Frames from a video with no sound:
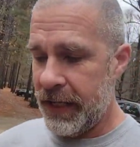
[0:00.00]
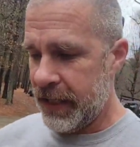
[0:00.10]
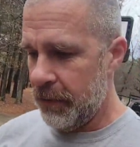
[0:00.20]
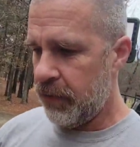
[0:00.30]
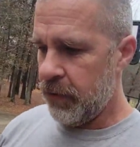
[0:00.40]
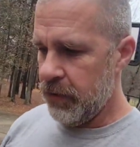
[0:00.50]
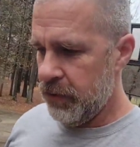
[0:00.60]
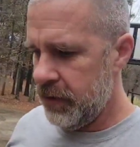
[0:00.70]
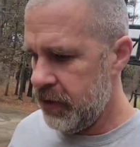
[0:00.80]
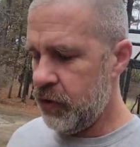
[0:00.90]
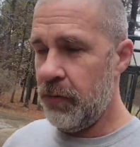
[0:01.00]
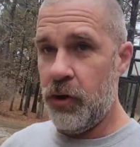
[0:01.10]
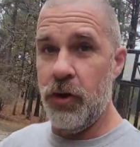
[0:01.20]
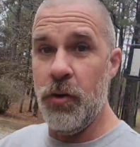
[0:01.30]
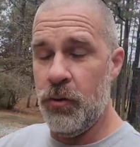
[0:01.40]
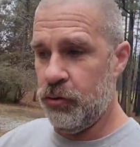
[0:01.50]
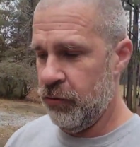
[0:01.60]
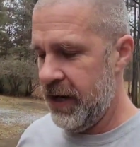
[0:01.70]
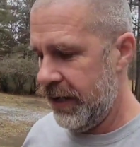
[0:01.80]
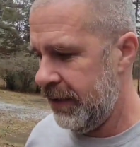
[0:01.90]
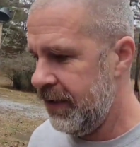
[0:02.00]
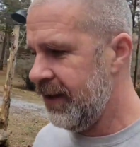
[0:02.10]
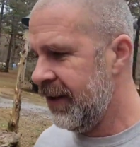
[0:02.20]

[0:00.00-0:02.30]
come through, huge rain.